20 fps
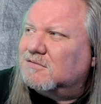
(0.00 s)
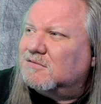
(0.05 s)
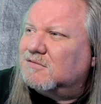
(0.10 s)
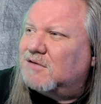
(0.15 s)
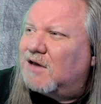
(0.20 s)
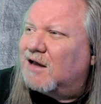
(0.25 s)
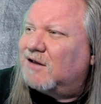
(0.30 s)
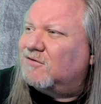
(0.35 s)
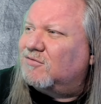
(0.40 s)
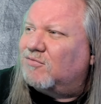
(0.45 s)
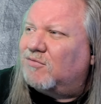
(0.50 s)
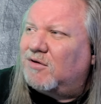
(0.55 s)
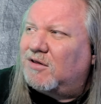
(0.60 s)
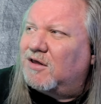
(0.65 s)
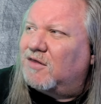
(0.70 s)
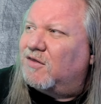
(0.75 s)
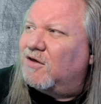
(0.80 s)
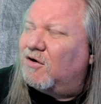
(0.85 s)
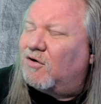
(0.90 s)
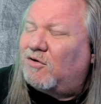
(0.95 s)
That's
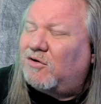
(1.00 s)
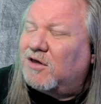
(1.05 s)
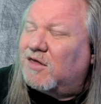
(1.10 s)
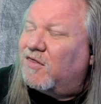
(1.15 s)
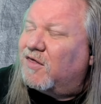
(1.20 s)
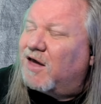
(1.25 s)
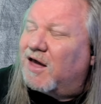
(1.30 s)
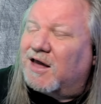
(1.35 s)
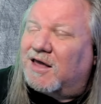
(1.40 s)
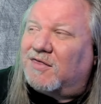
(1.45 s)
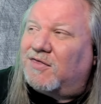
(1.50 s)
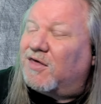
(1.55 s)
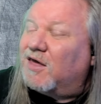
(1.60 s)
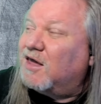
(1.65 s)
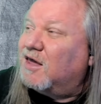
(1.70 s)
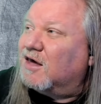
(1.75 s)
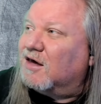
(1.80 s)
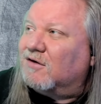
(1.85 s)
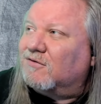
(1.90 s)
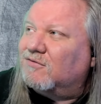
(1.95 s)
really the only thing I can
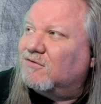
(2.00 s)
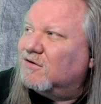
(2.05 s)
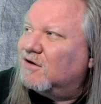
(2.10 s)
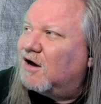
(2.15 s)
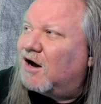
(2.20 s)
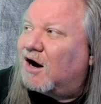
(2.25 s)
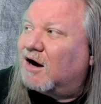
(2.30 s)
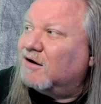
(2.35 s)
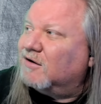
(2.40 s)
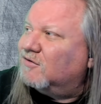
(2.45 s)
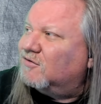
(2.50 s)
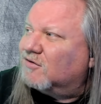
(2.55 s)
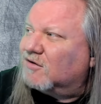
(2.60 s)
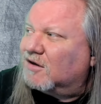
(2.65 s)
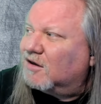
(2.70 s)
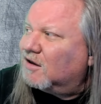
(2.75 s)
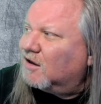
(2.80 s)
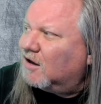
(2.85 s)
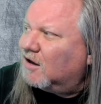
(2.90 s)
think of, honestly.